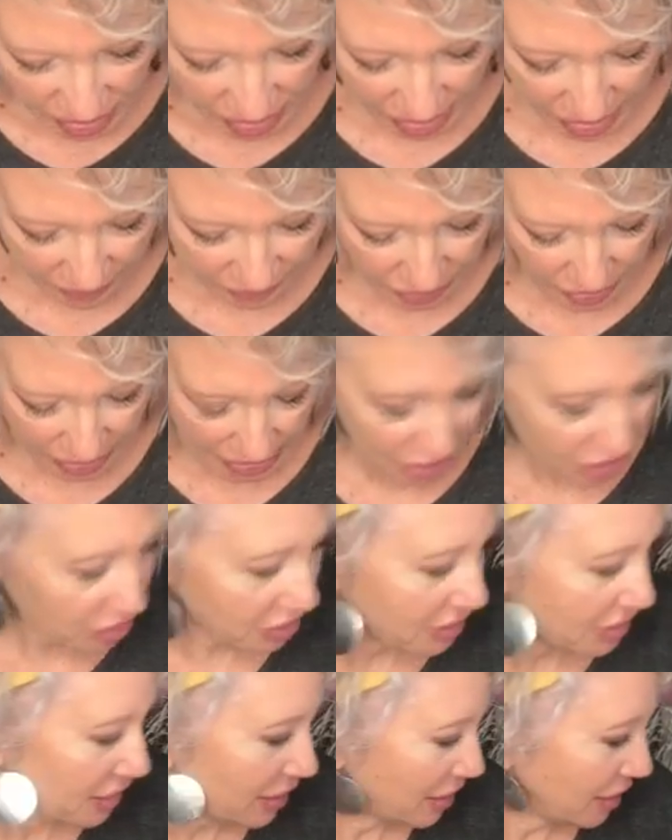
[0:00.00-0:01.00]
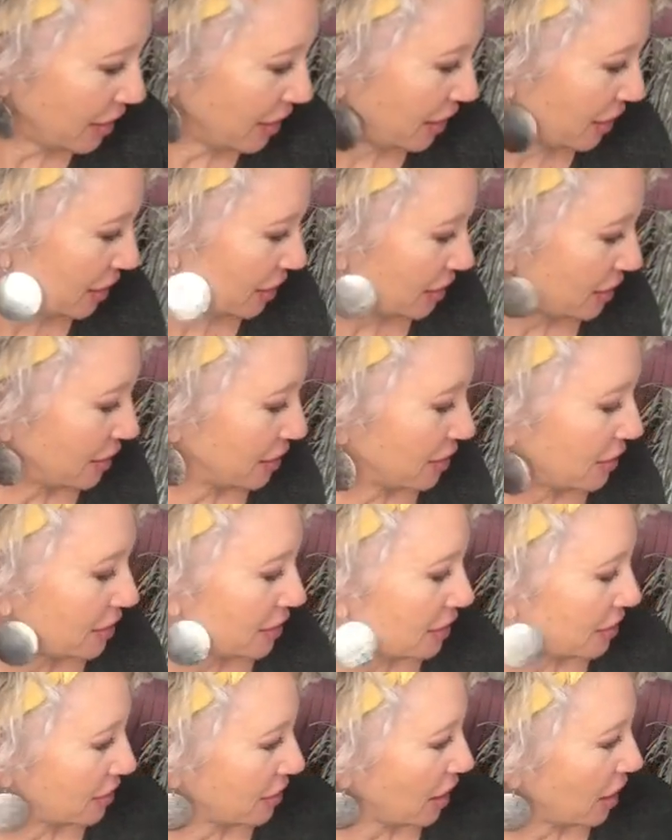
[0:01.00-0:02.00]
if you're interested,
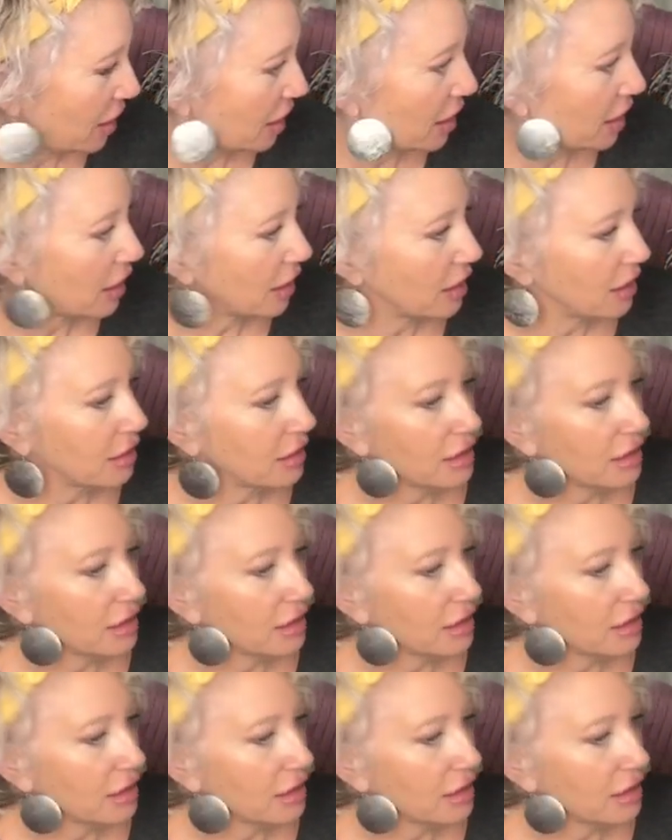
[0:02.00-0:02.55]
it's uh,